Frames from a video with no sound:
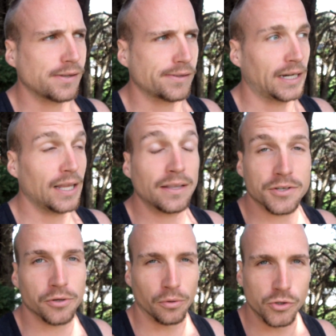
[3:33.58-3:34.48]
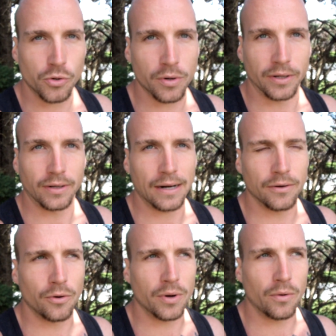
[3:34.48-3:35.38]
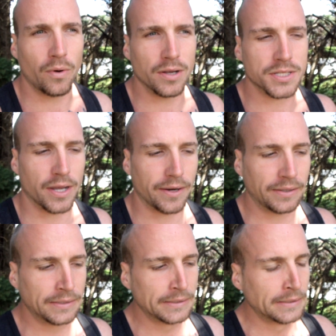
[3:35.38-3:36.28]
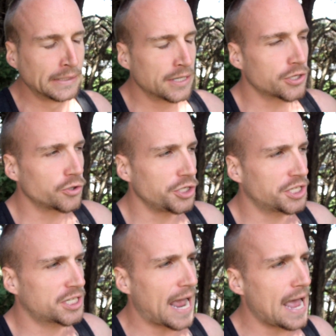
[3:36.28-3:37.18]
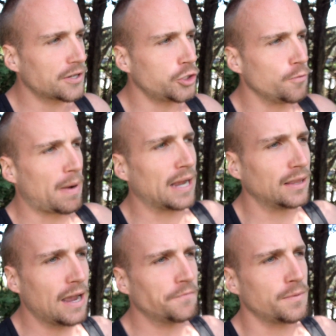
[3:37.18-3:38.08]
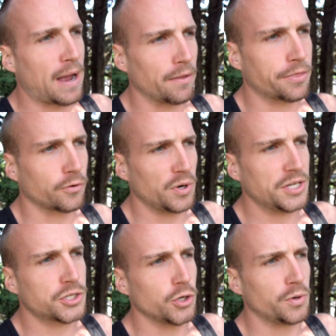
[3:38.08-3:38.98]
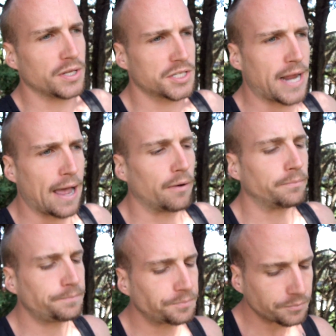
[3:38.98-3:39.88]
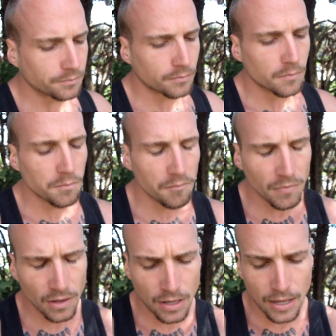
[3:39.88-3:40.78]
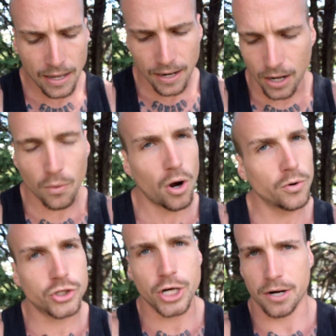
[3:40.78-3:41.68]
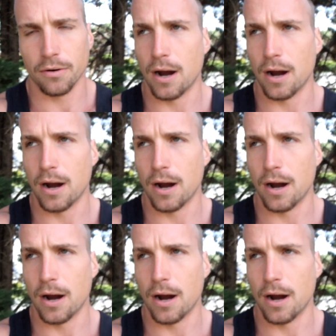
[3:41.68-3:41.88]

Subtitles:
I like this girl, Jordan. I don't know what it was, like. So she sat to my left about 3 students down. And I would always check her